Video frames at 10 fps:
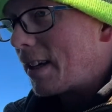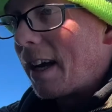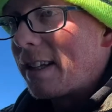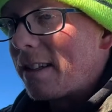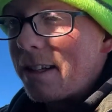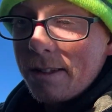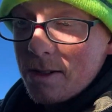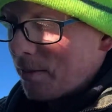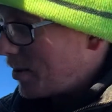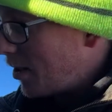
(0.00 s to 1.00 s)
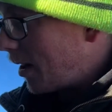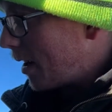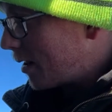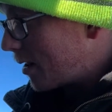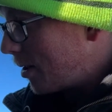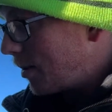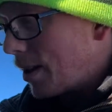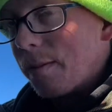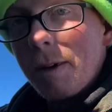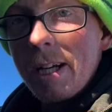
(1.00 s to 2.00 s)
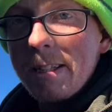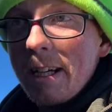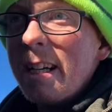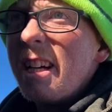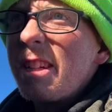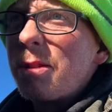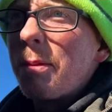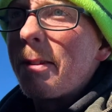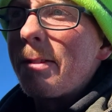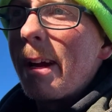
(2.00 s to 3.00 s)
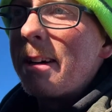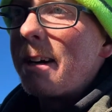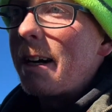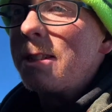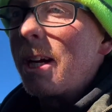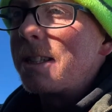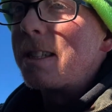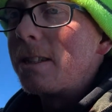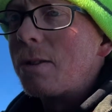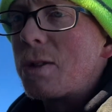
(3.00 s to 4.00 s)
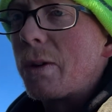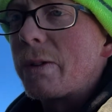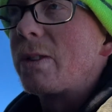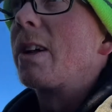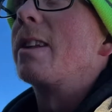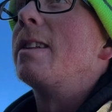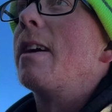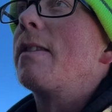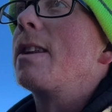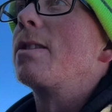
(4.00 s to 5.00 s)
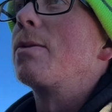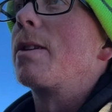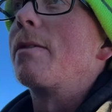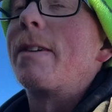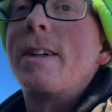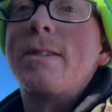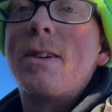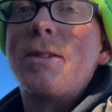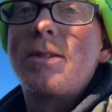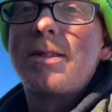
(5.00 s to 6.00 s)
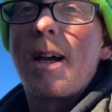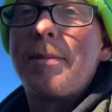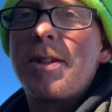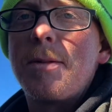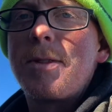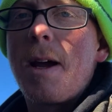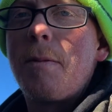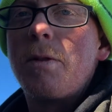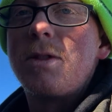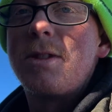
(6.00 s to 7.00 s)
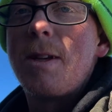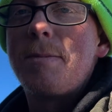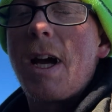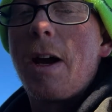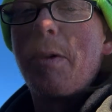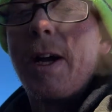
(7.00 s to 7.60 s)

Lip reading: at the dealership, so I don't have to deal with it. But it should work for now. I checked it, no shorts, nothing. Everything's working fine. So time to zip tie away.